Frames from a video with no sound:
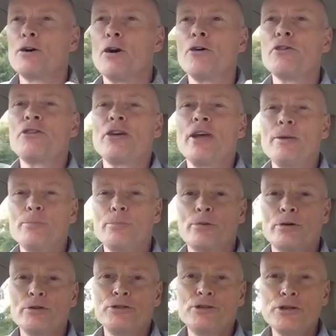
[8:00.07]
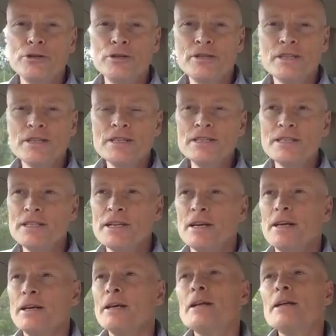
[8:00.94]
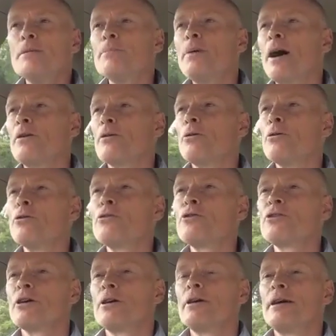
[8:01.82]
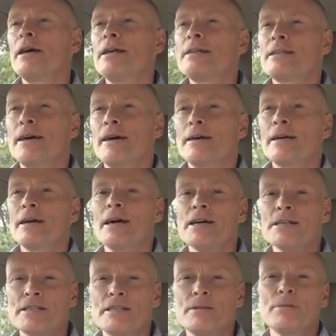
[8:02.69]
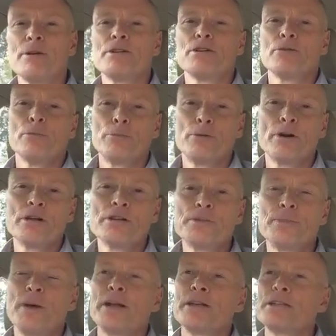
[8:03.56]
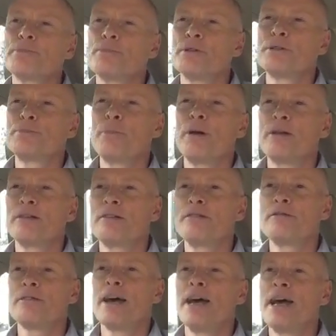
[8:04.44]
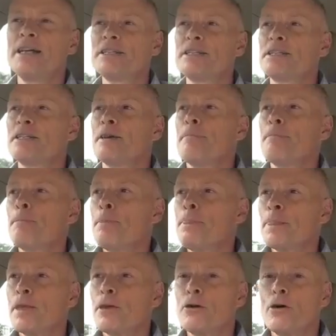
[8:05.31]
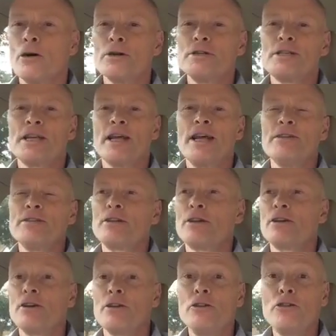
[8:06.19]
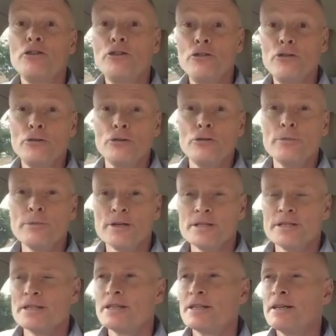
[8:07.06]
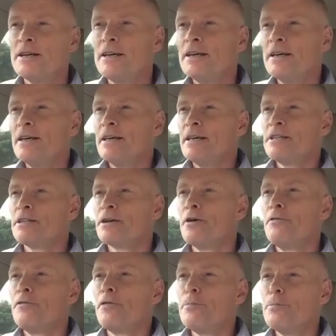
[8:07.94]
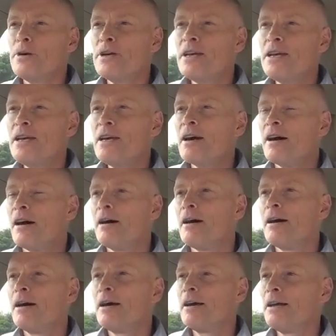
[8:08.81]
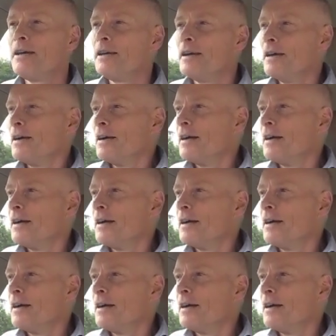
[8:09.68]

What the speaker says: content producers, but also as our customers or prospects' perspective as content consumers. So for me, I